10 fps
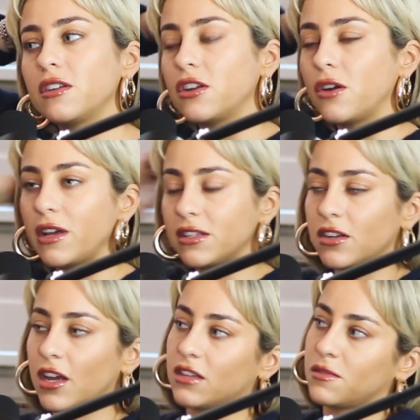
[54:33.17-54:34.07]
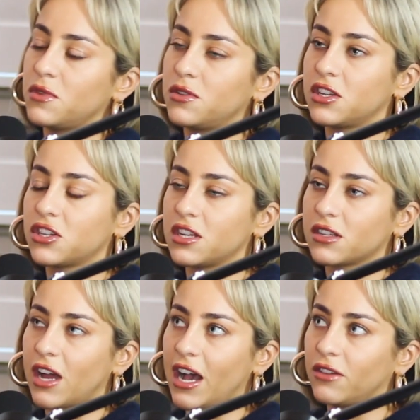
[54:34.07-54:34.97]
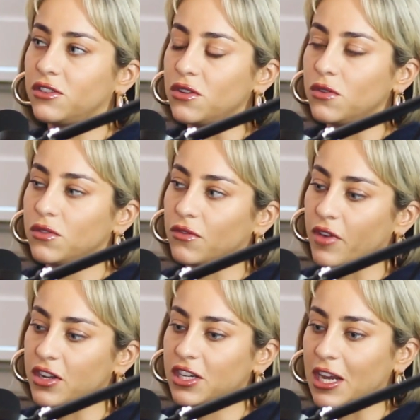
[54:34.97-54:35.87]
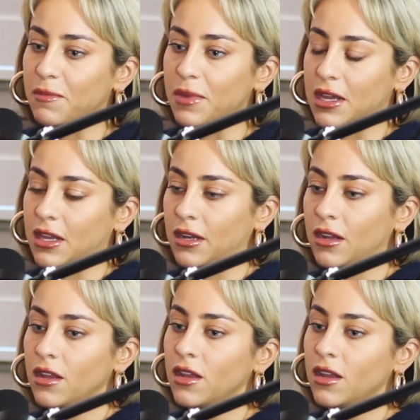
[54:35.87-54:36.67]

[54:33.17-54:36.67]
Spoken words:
you know, as a musician, it's like, how do you differentiate being